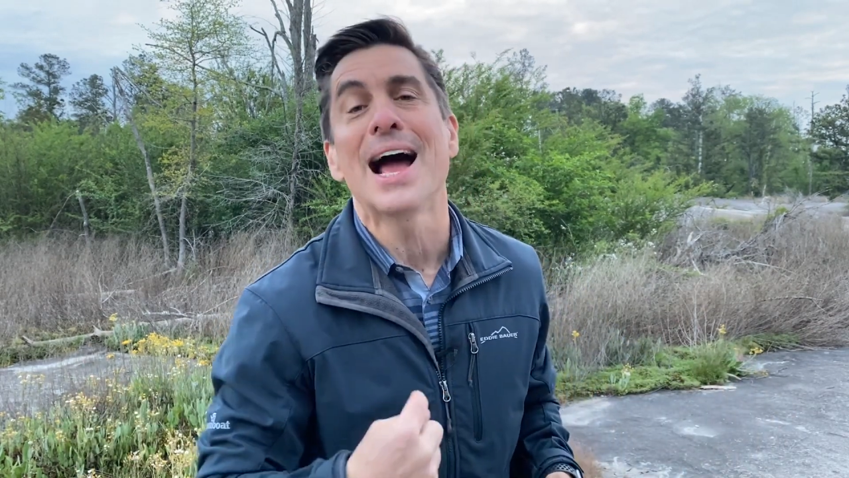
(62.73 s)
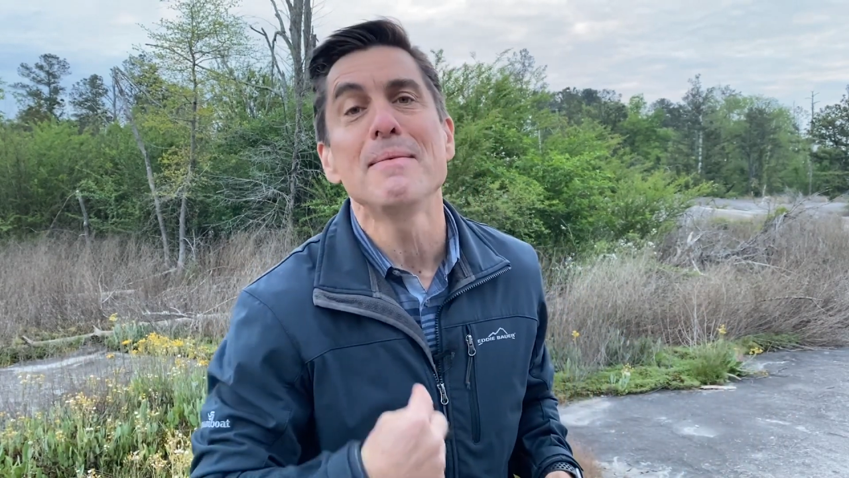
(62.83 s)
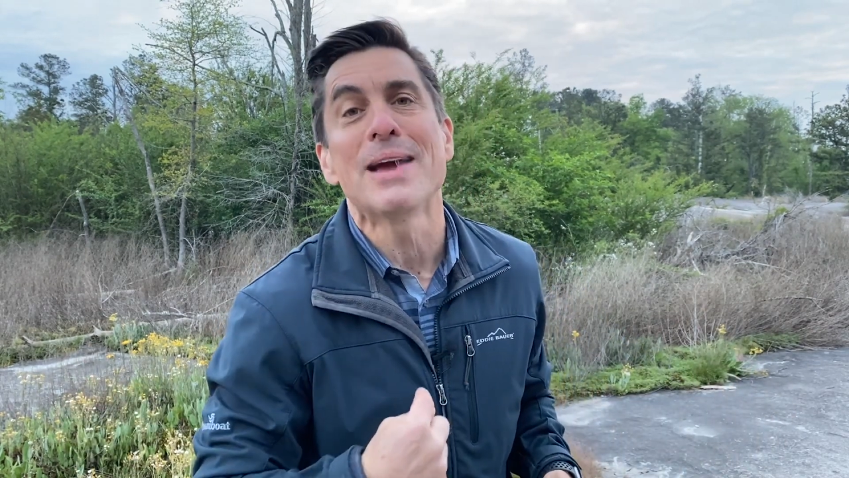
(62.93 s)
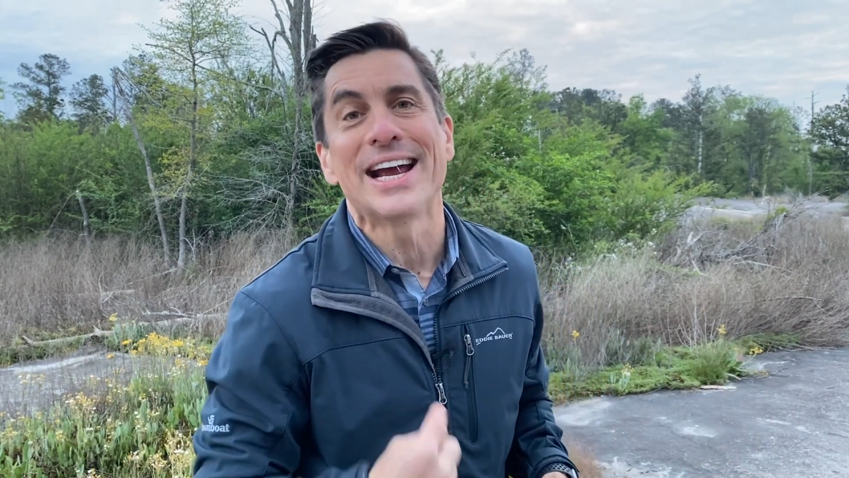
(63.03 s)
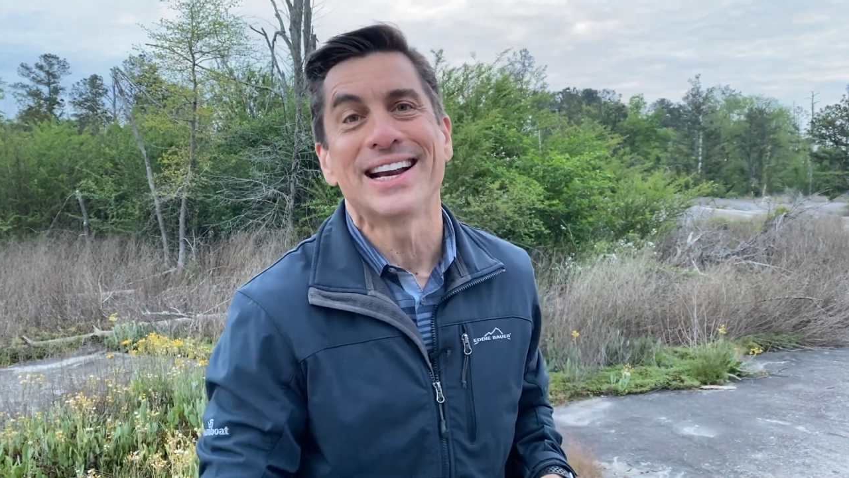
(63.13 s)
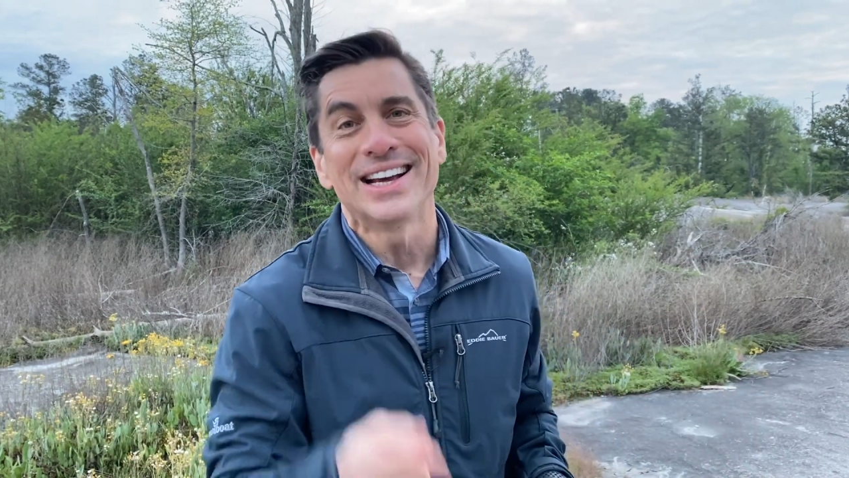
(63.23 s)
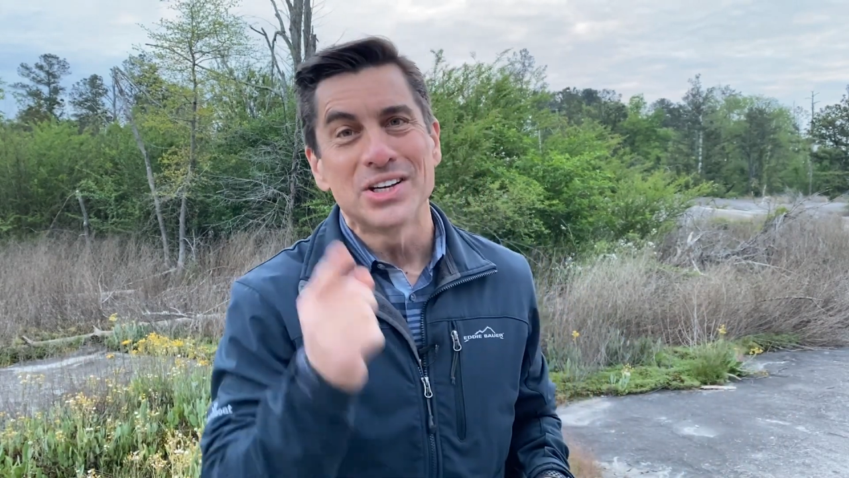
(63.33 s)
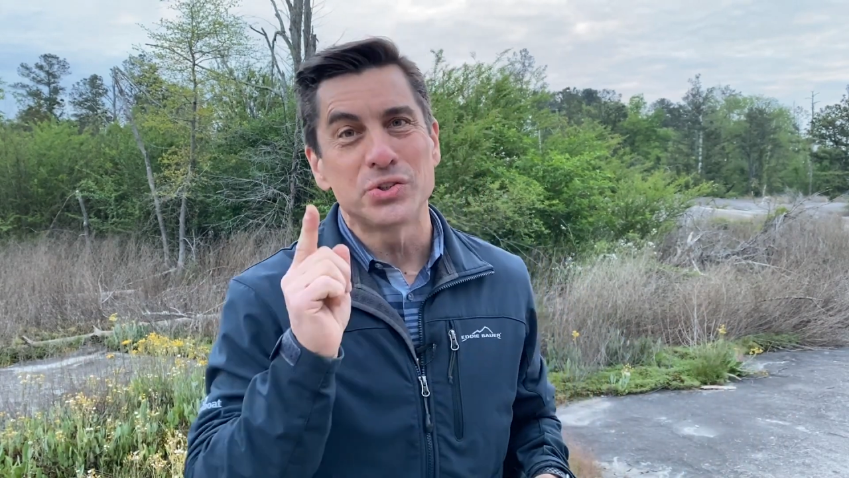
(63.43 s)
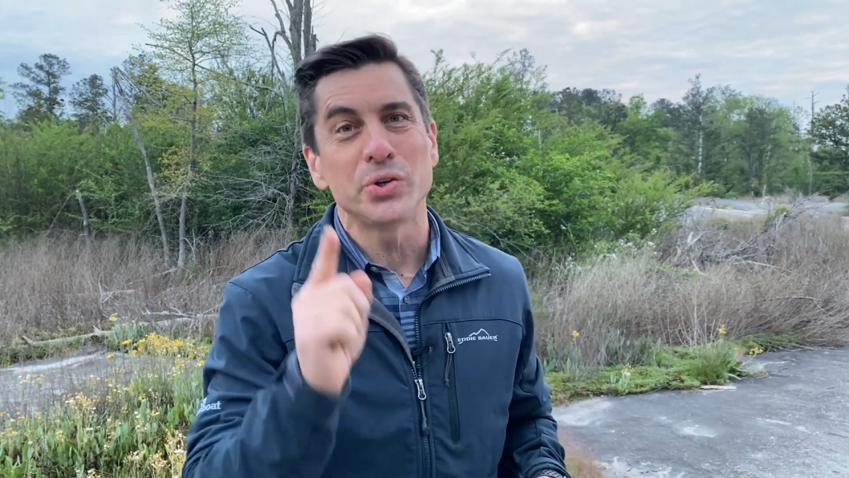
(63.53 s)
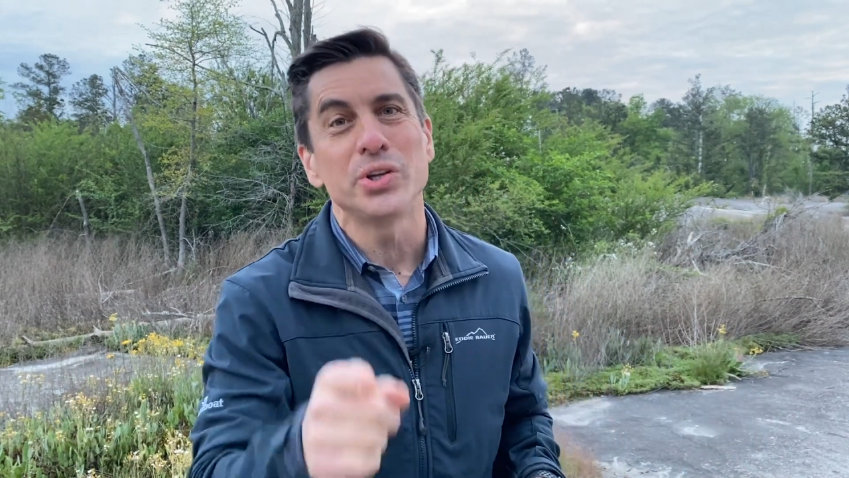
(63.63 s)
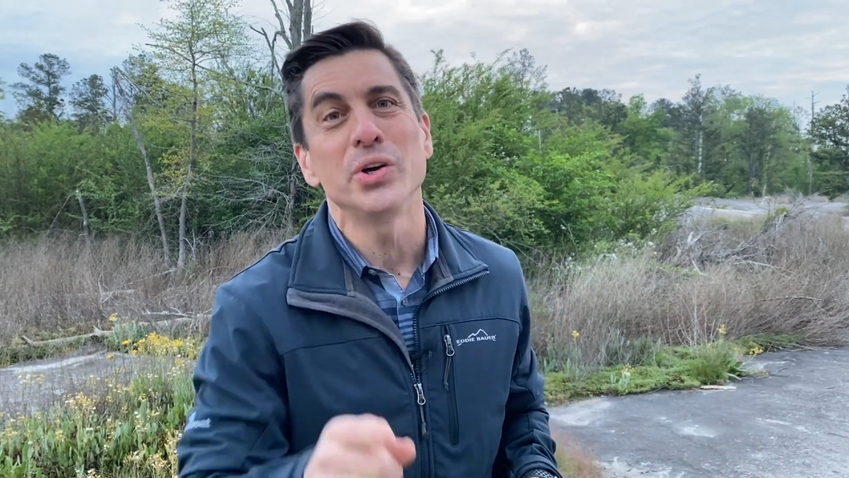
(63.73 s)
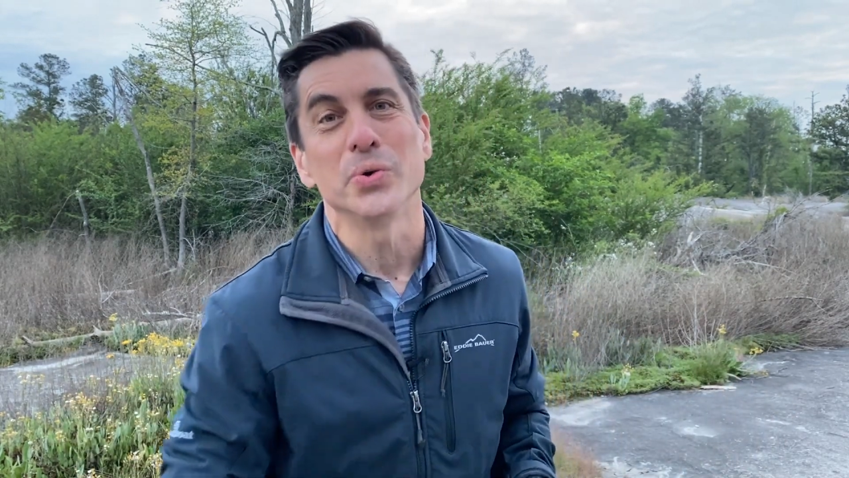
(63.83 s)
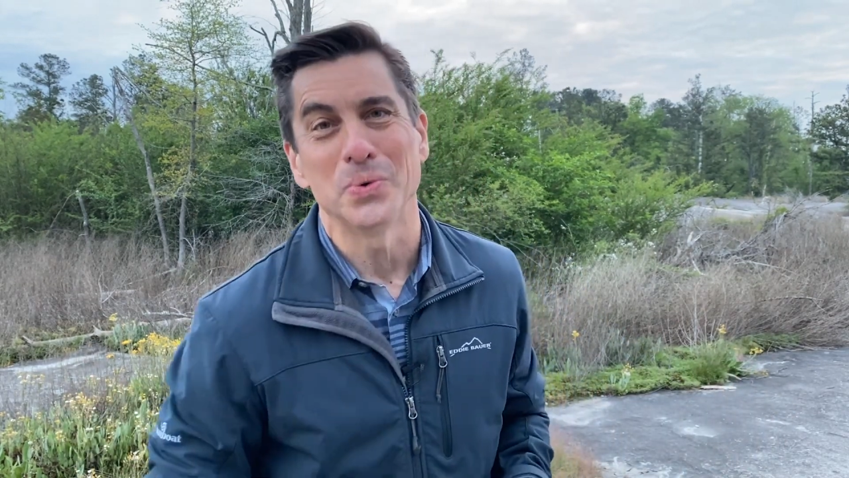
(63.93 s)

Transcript: I made to you.